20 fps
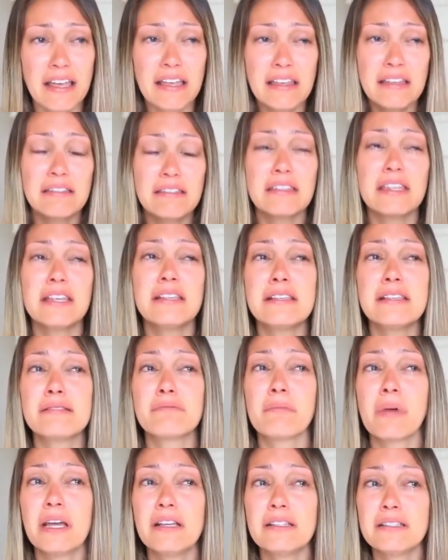Like, this
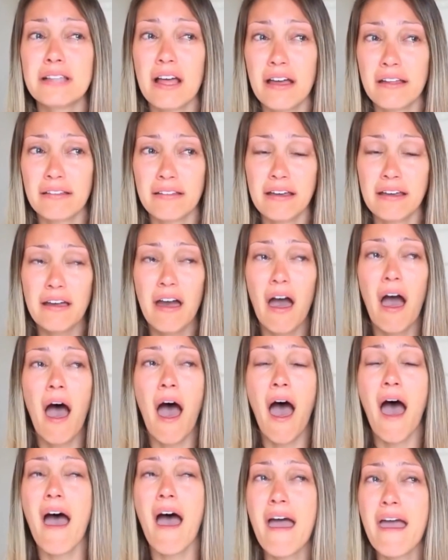is my son. Like,
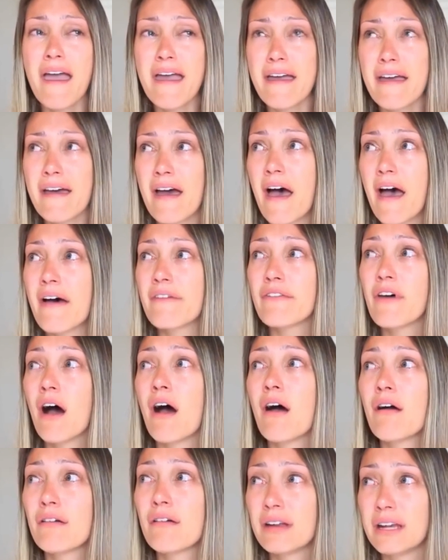I
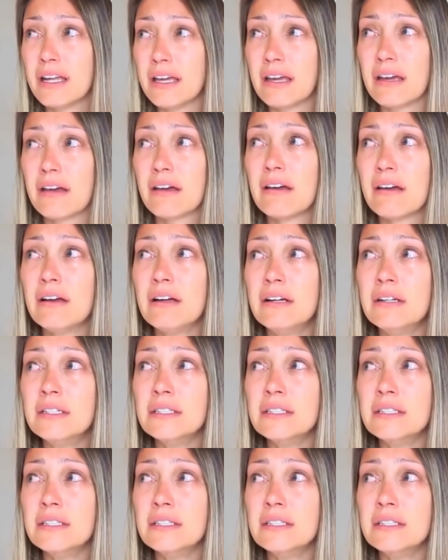have already